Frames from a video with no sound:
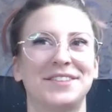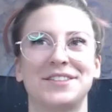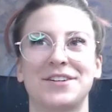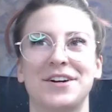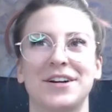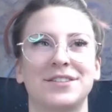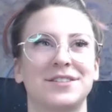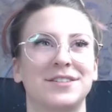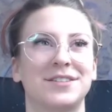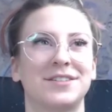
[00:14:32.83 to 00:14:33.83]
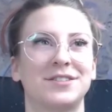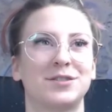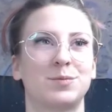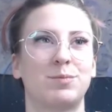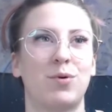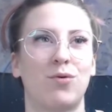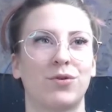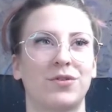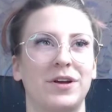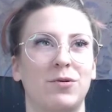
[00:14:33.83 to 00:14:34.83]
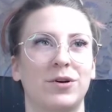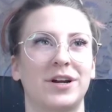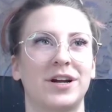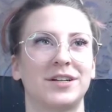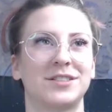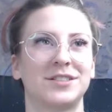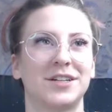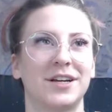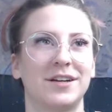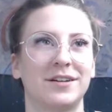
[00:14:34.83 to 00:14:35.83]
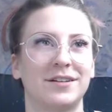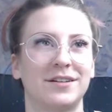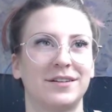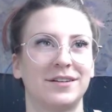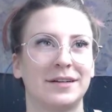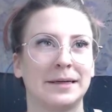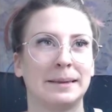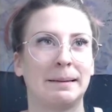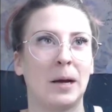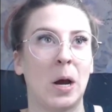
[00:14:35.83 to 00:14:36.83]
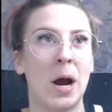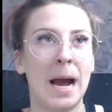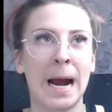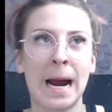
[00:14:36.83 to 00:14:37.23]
Sorry, guys. Poorly organized today. Ah!